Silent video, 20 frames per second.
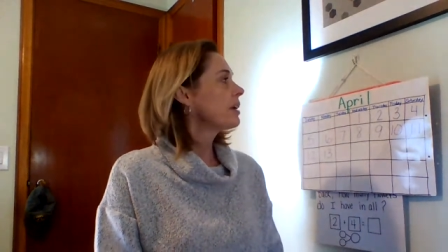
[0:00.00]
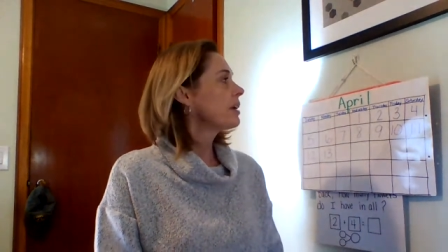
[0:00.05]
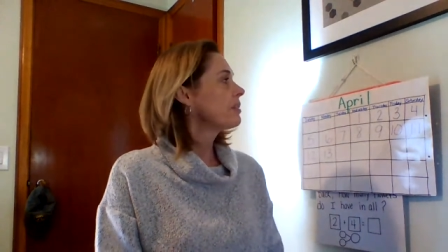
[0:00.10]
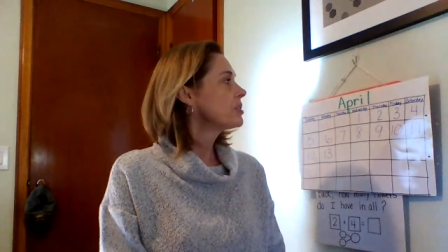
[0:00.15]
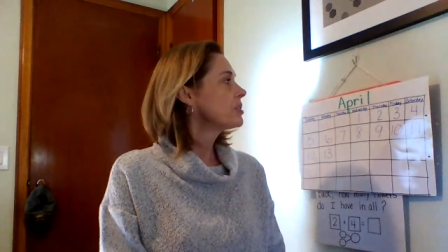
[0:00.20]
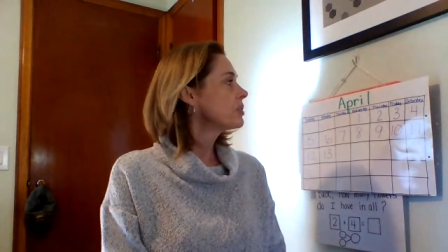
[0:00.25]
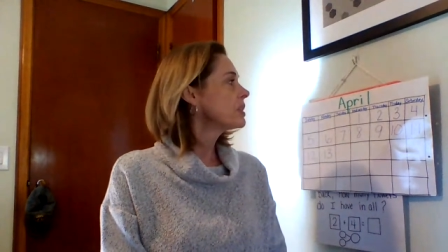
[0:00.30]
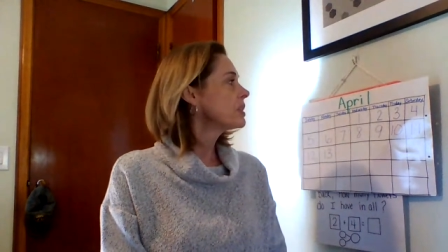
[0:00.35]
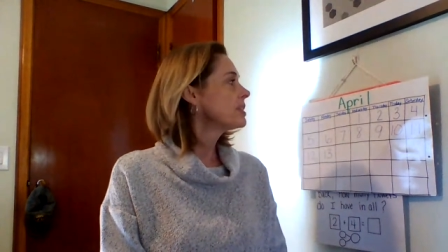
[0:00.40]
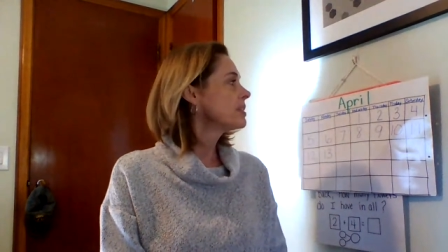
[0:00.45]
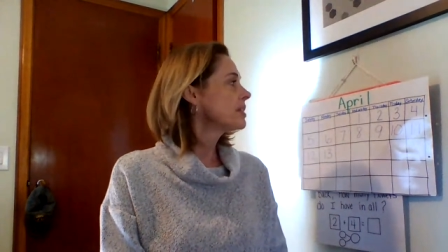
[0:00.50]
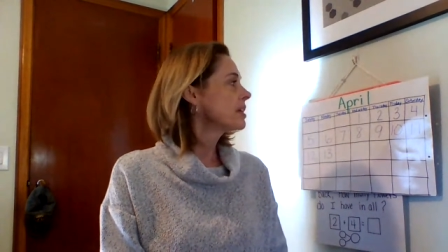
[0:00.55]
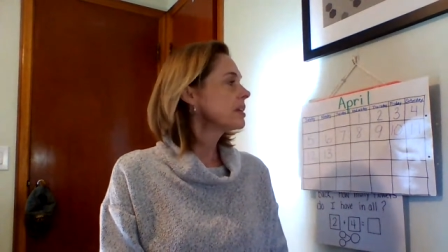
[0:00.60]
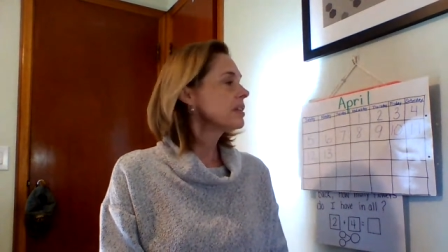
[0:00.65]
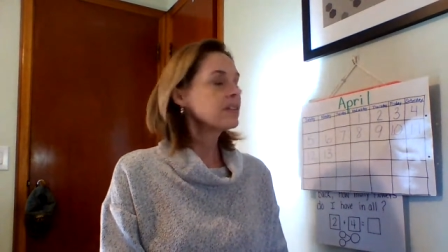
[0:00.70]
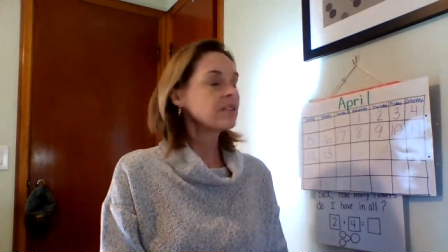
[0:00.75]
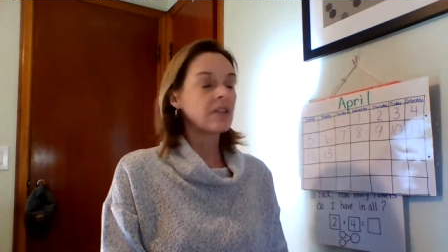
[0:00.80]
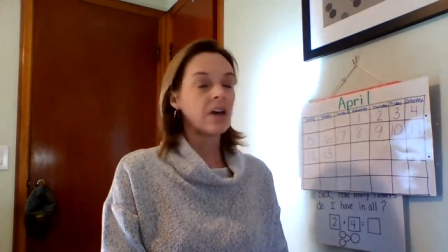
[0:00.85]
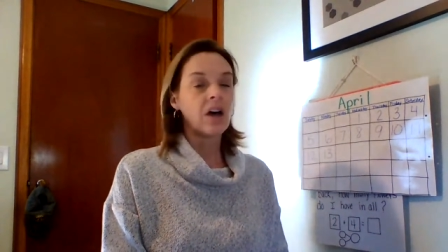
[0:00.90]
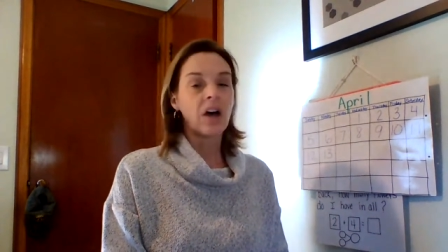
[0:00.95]
after we sing the
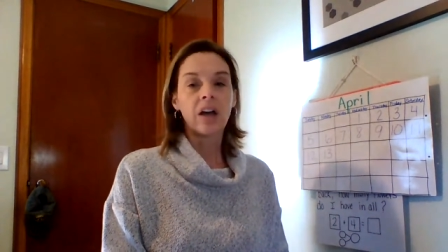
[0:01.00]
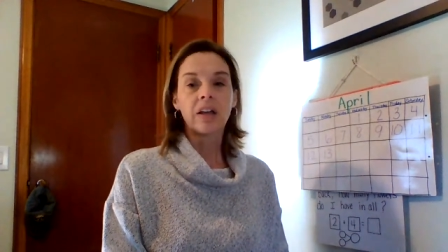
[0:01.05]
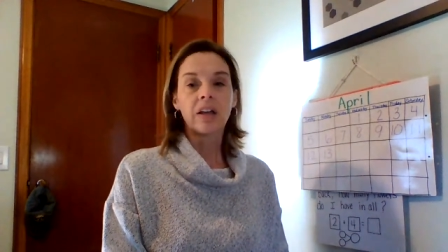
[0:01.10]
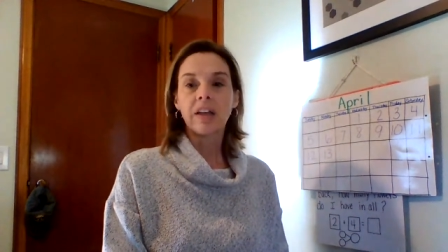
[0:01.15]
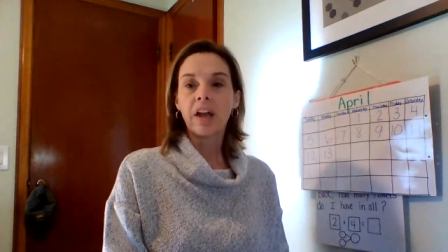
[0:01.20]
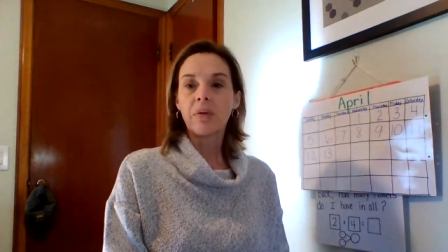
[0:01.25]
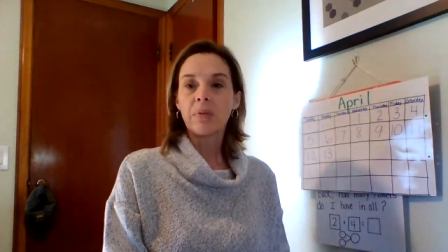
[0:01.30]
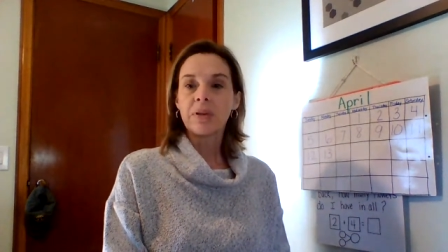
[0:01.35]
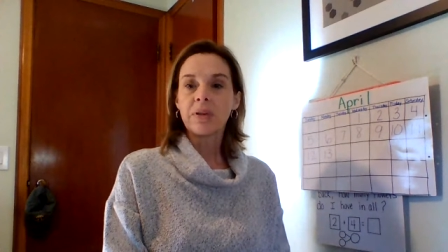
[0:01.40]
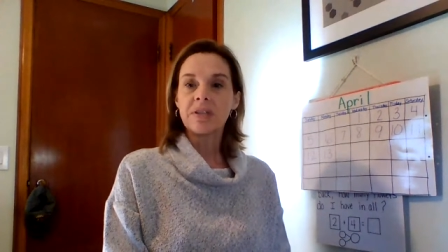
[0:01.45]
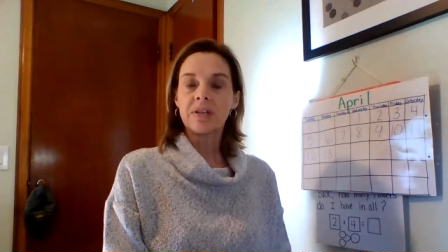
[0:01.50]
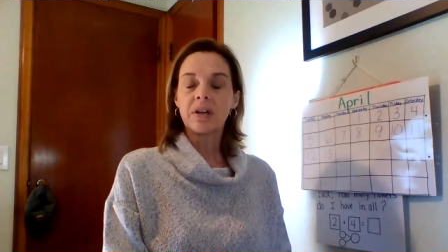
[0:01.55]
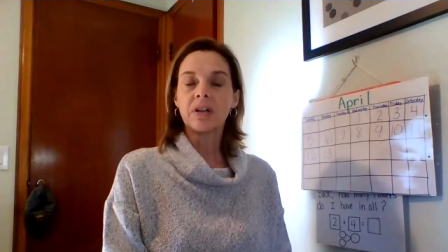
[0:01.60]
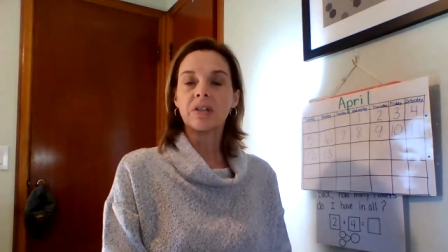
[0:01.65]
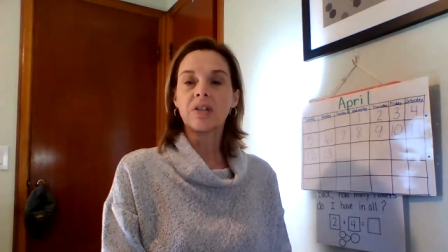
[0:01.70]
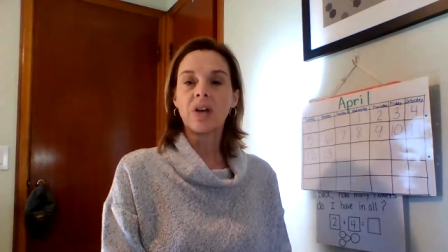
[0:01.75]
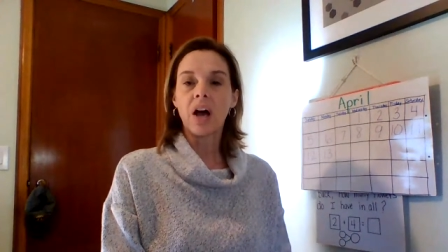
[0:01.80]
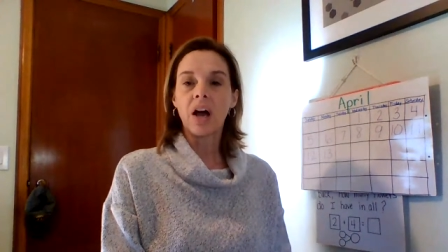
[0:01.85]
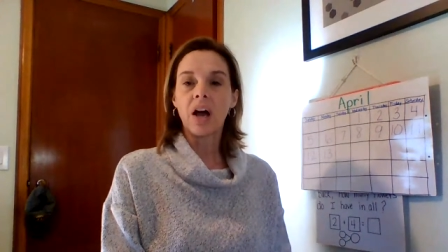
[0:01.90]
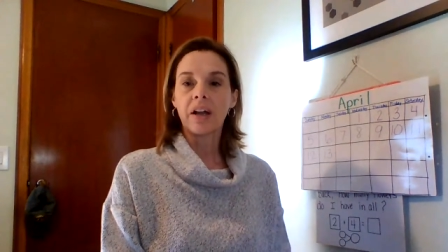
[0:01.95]
song, then we start
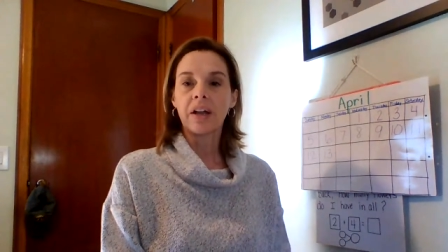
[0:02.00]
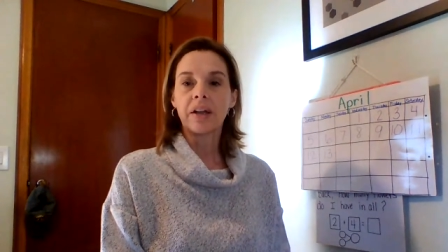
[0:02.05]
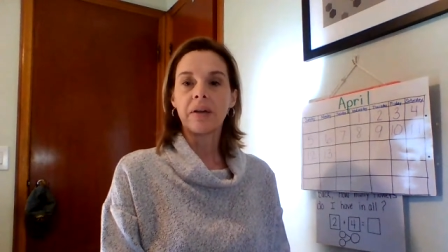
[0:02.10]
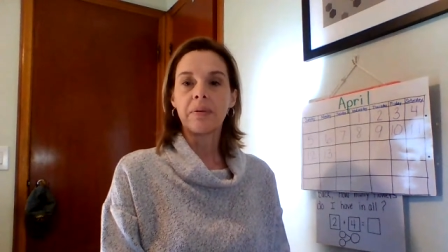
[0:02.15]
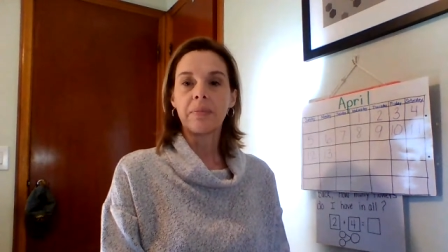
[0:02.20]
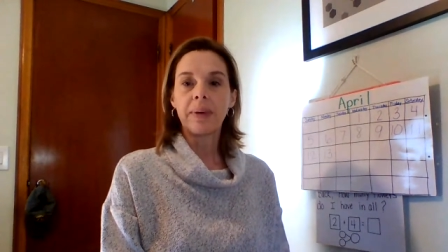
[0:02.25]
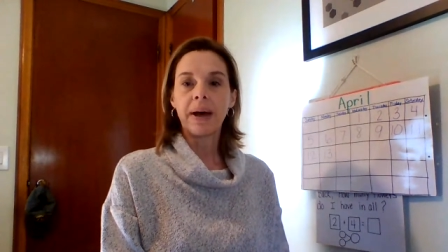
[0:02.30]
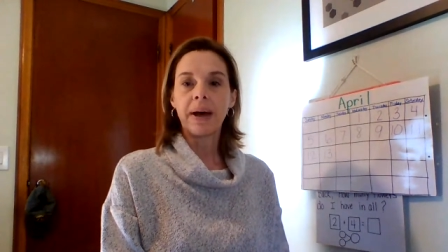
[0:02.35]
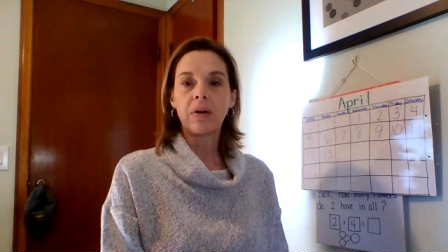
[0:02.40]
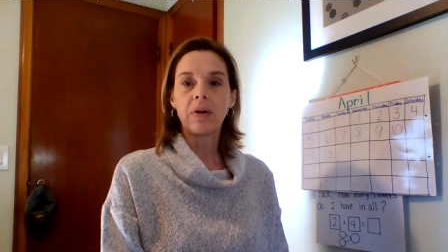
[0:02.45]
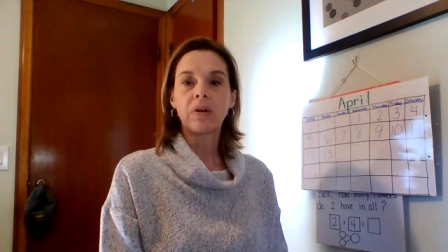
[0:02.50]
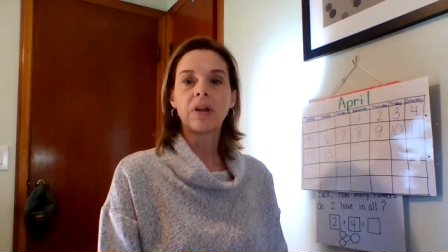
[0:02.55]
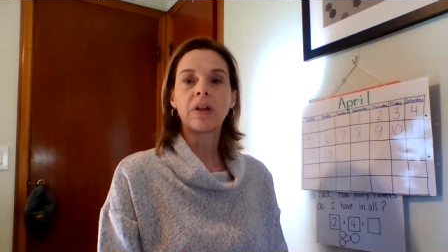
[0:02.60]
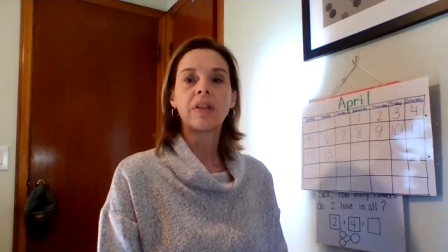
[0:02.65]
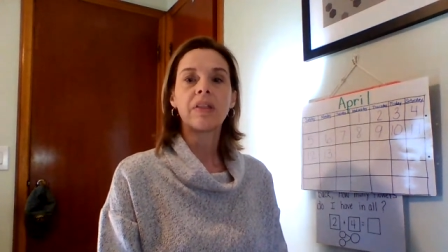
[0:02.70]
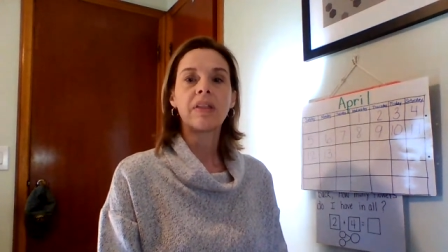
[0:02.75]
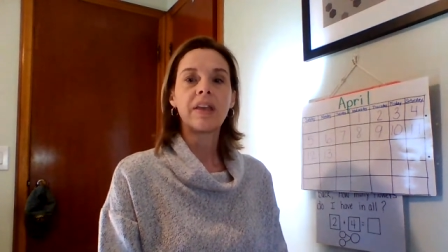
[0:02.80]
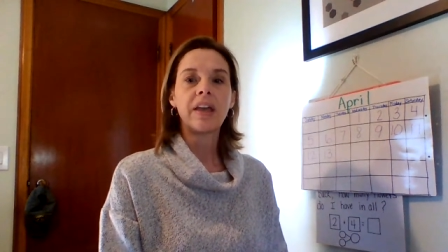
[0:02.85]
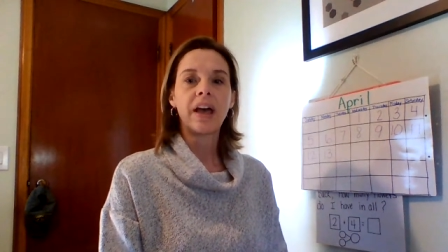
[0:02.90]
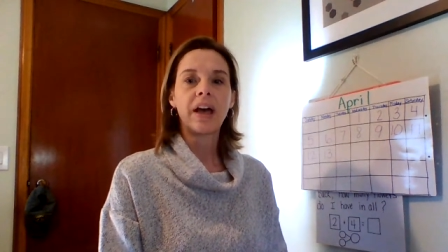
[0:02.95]
talking about
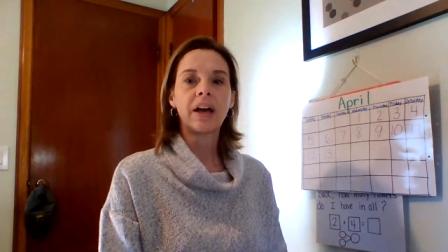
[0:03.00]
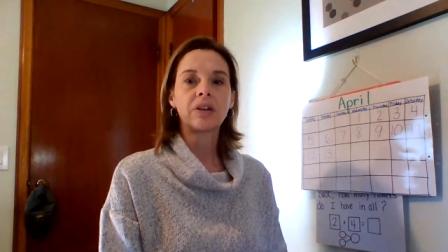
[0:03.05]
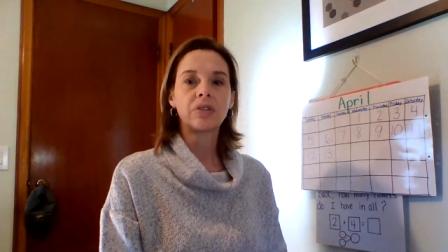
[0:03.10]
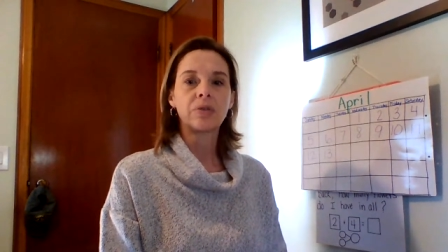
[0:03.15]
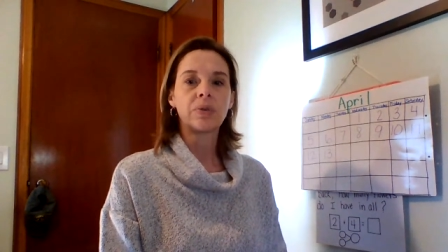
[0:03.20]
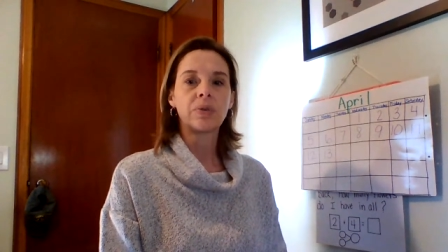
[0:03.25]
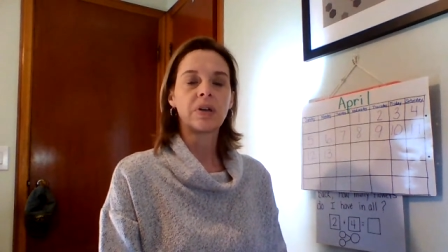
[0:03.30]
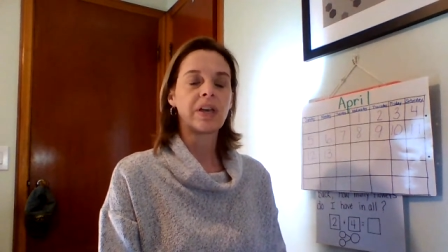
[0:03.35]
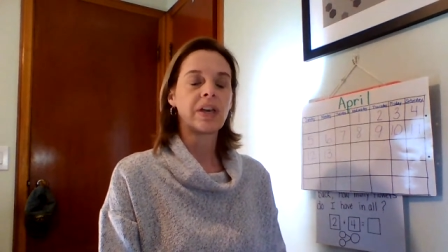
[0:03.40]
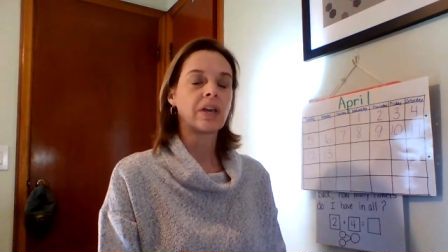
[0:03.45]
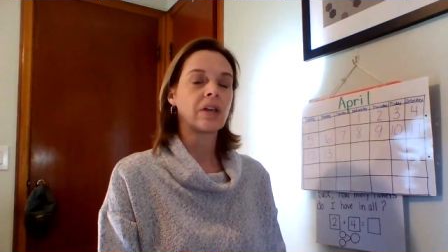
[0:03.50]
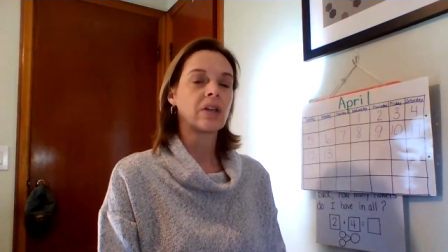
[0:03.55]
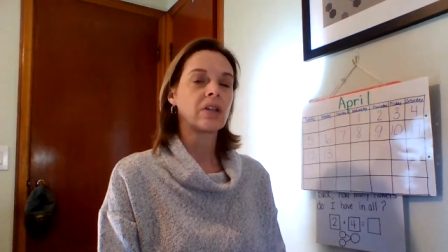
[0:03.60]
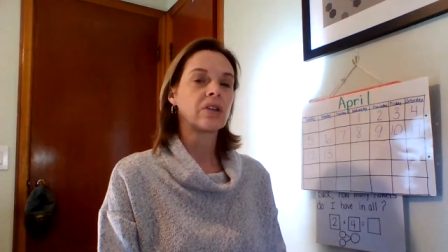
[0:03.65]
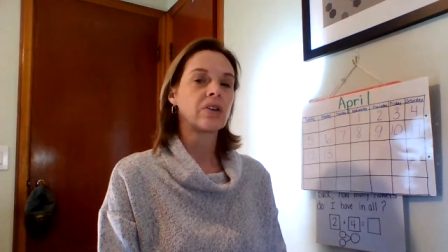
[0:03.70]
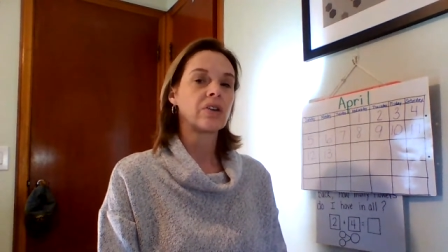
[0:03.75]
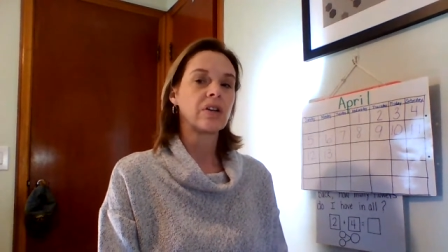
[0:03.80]
the actual calendar.